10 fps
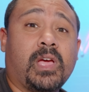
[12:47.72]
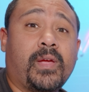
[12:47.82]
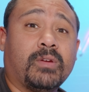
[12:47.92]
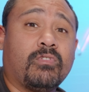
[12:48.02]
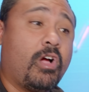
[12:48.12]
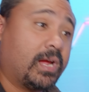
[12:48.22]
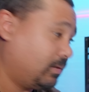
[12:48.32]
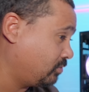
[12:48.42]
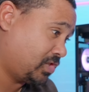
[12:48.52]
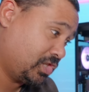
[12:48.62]
going wrong,
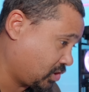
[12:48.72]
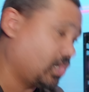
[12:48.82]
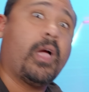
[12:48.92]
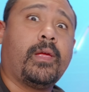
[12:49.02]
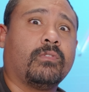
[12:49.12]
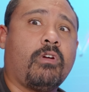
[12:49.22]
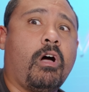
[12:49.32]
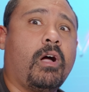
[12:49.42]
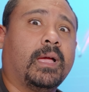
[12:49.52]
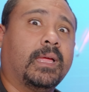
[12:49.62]
it was just going
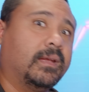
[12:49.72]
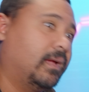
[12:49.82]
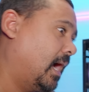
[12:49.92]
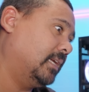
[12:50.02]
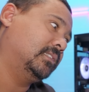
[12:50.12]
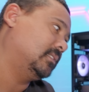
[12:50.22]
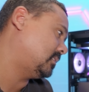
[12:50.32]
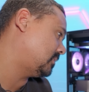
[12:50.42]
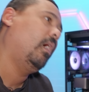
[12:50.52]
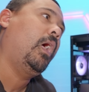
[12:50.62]
wrong, and I just,